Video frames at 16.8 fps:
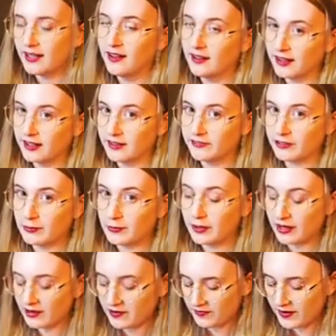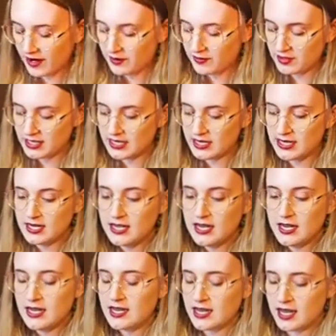on it from where I found it
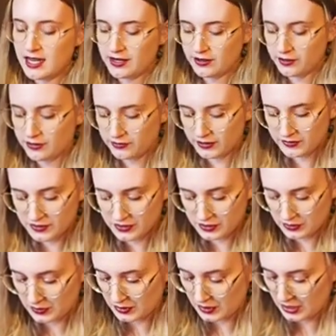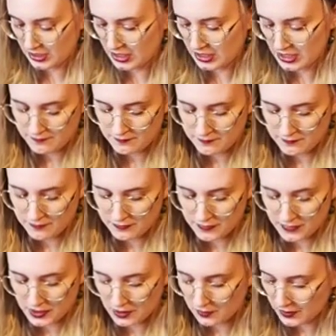at a thrift store.
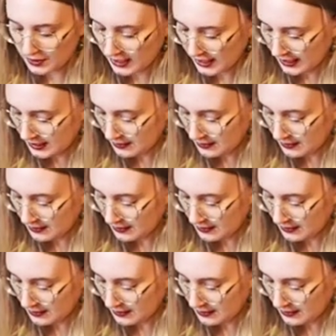What I had